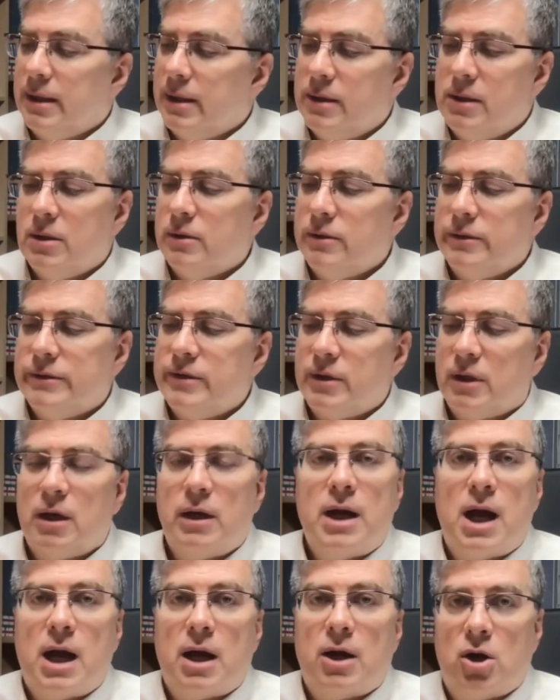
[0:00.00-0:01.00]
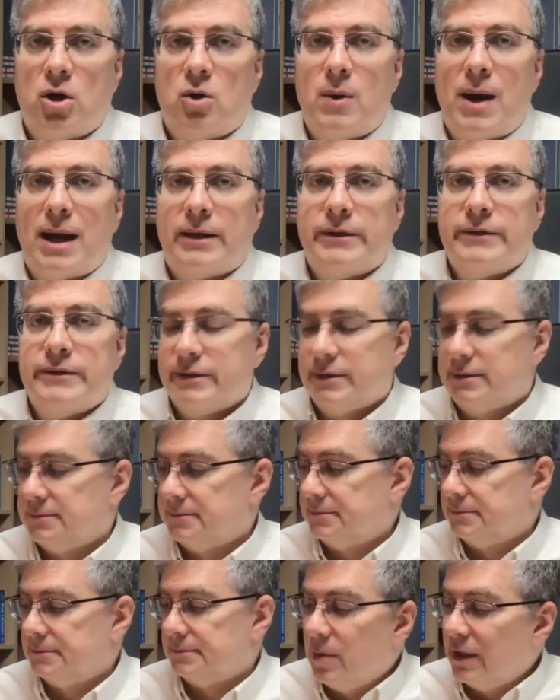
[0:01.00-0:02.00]
Those are not correct.
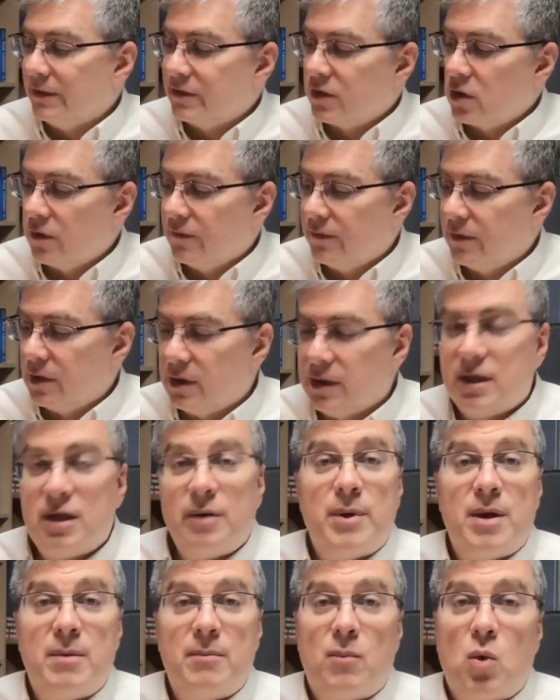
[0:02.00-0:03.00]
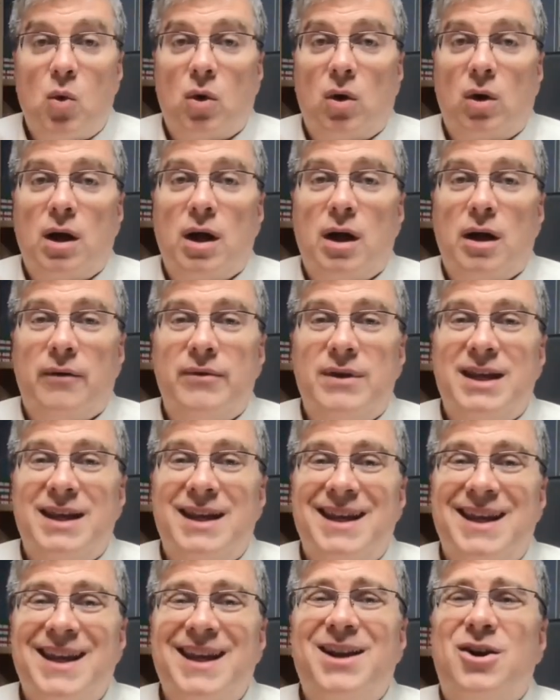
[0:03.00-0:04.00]
Let's go over a little bit more of the
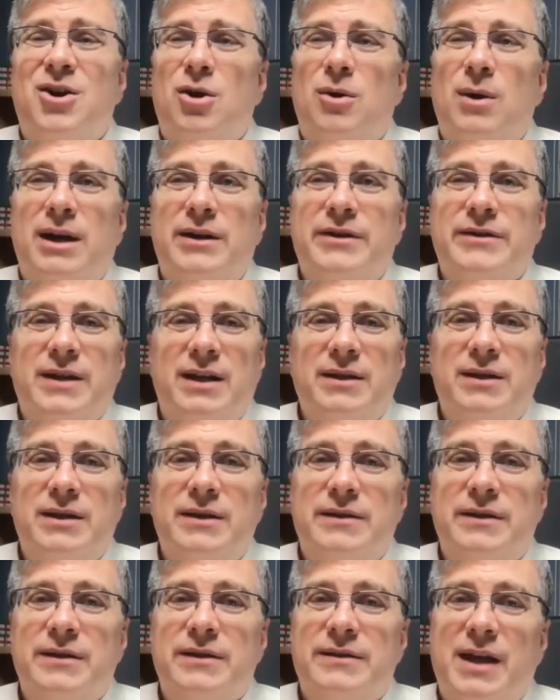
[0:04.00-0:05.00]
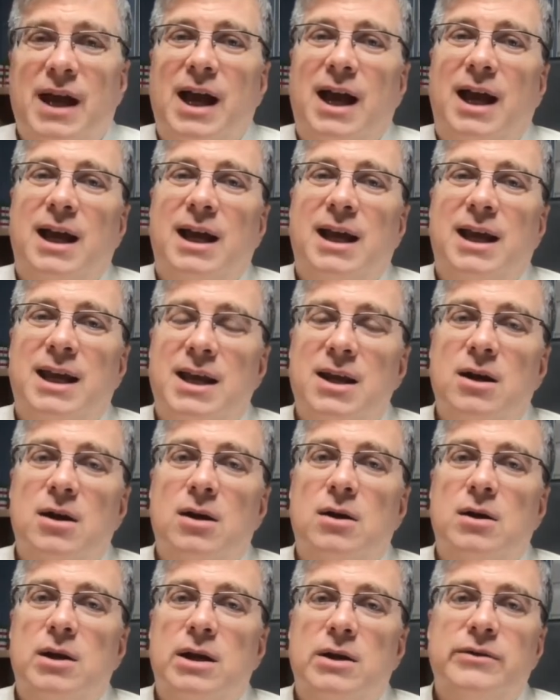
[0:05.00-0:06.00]
incorrect sentences I
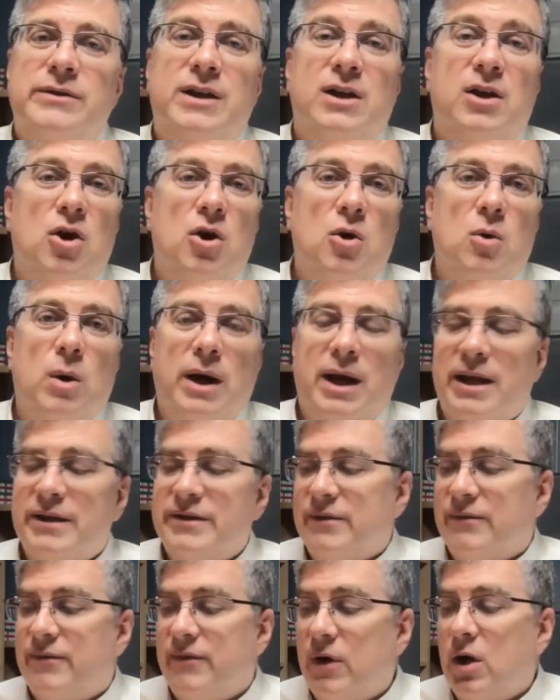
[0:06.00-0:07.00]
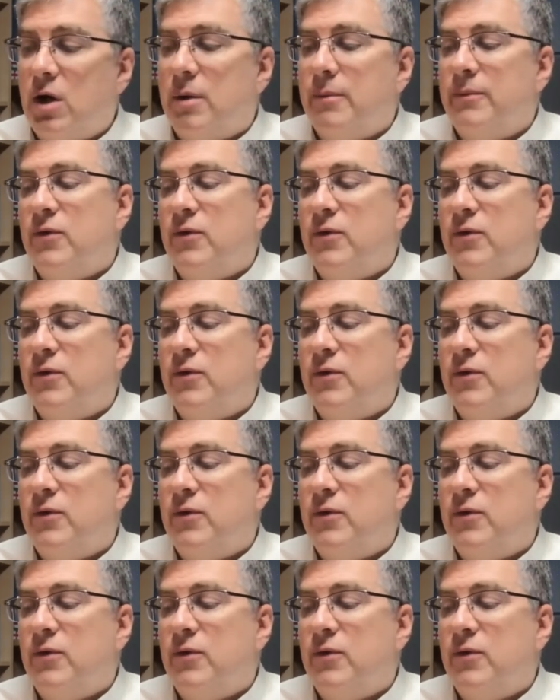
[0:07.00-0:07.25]
hear using co-work as a verb.